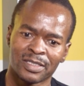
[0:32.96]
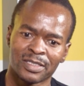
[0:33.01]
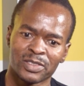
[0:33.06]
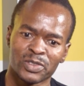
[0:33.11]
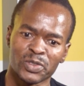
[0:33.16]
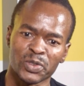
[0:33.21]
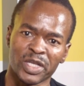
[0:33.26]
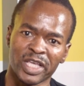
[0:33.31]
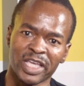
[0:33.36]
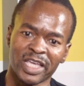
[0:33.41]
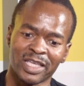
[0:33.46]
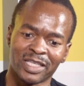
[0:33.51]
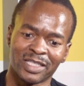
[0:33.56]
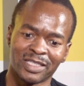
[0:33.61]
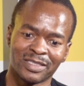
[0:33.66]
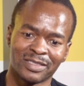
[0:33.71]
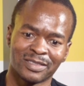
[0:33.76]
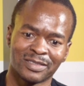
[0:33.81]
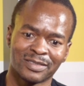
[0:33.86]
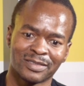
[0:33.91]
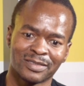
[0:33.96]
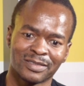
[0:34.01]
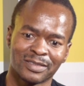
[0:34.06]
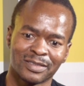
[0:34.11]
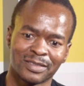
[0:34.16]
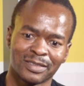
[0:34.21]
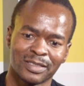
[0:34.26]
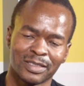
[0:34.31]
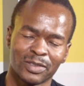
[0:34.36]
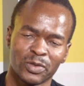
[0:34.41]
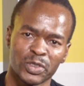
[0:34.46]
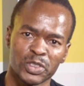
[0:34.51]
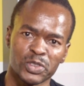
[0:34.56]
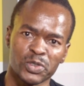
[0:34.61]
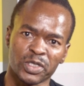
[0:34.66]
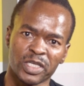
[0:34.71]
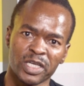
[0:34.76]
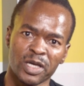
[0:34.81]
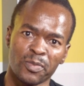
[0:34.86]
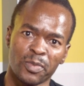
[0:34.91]
Today, we're
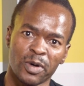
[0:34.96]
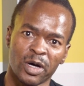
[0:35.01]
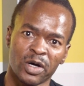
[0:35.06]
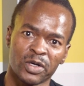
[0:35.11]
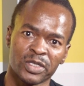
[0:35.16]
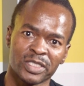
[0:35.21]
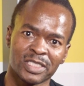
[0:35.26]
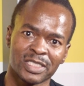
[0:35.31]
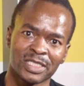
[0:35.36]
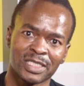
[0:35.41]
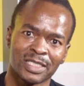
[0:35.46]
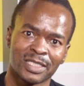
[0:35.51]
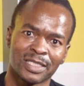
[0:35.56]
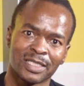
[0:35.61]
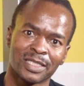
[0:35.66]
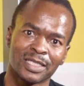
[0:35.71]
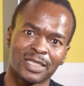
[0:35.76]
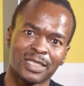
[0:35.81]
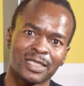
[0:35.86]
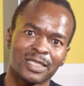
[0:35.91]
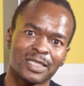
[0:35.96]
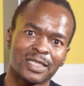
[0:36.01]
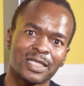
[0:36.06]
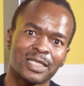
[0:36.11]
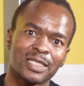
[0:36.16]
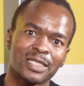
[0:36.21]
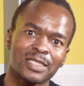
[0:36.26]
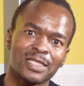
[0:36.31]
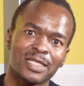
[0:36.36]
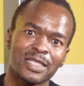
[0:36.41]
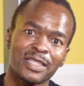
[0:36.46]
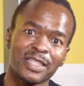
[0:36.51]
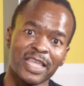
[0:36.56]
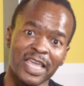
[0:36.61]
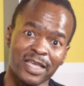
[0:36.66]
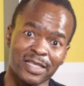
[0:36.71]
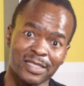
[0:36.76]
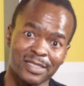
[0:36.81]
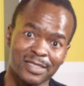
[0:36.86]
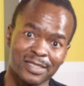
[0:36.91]
talking about
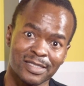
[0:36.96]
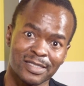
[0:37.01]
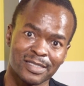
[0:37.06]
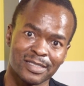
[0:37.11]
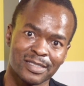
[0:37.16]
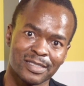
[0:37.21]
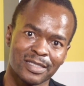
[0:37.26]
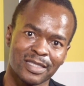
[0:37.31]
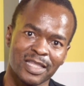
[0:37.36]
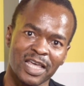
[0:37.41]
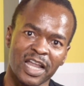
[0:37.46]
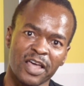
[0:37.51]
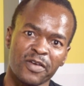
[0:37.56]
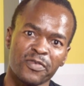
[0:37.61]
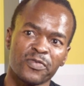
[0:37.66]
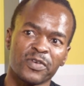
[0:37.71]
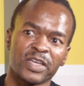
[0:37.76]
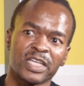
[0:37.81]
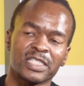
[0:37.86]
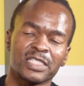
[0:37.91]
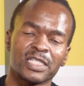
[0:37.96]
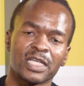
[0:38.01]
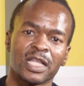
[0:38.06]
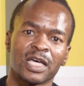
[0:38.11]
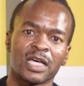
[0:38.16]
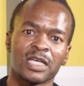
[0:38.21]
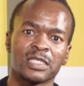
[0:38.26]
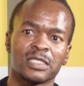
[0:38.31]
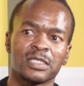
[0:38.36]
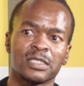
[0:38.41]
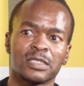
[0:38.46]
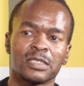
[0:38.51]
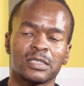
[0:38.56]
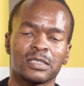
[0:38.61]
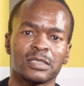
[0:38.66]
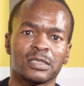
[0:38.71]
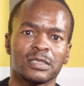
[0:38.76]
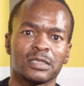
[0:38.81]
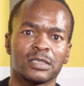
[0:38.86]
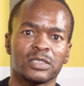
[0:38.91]
things that affected us
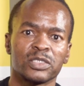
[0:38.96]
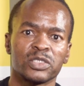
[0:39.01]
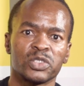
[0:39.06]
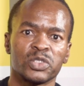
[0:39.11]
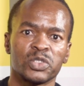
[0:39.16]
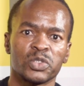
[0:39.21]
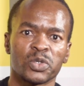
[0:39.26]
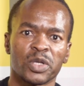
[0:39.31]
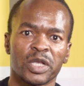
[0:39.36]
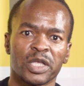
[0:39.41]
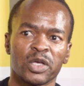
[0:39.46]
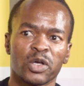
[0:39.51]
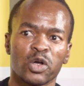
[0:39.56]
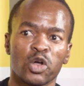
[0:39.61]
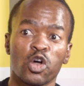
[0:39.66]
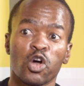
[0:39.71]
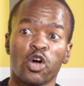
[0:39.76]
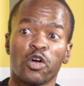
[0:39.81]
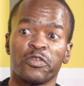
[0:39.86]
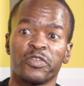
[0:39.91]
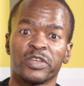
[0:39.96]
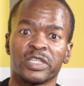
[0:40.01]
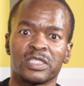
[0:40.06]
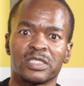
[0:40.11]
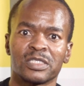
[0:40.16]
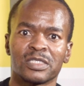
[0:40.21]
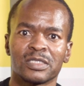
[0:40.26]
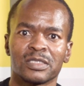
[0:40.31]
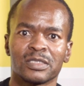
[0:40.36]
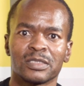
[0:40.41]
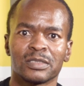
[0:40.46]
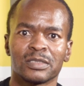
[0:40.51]
during COVID